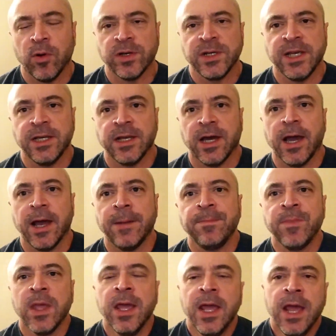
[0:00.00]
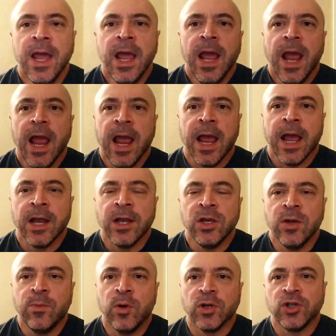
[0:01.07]
protein diet, and
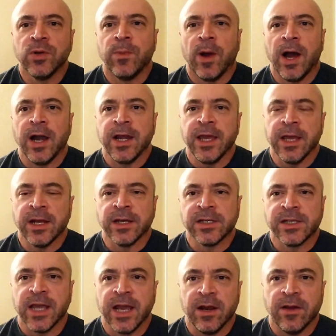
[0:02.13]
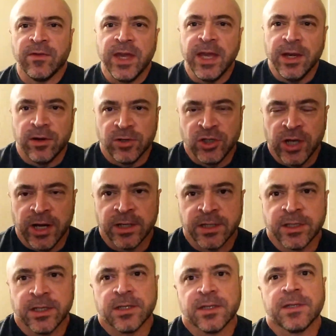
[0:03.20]
you put your body in a state of
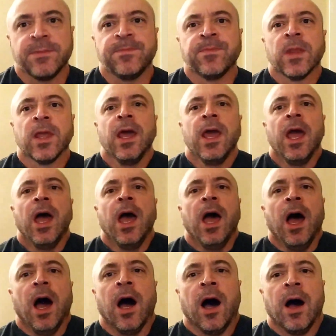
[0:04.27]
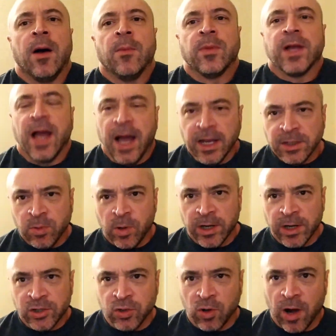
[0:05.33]
ketogenesis. Um, guys
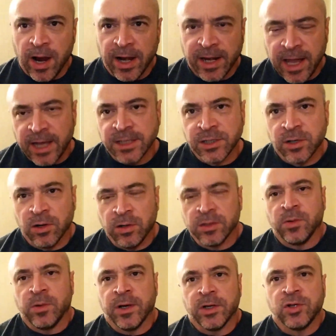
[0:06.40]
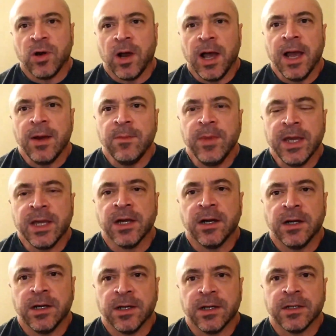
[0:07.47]
want to try it, guys and girls want to try it
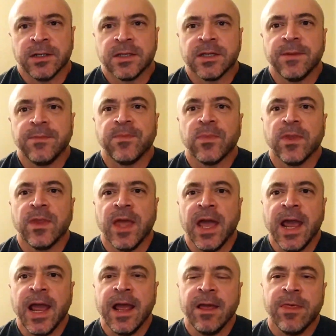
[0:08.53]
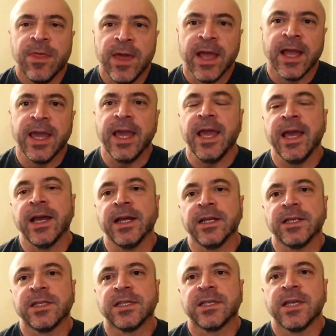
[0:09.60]
because they think
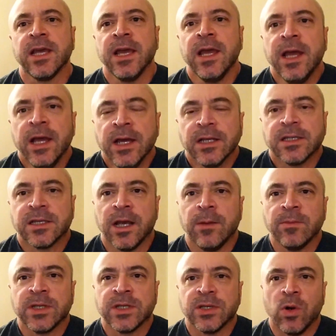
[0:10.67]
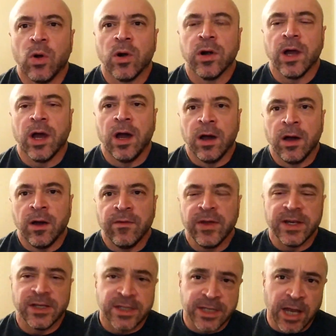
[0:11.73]
it's some sort
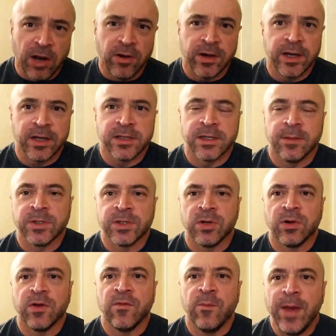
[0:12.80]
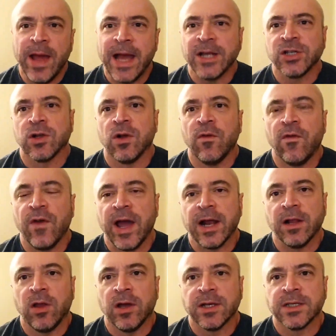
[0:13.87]
of, it's touted as some sort of magical
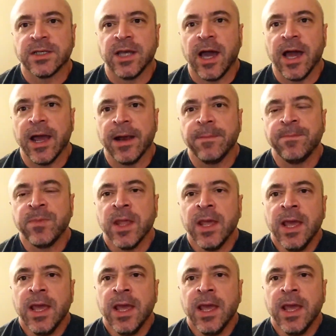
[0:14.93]
fat loss diet.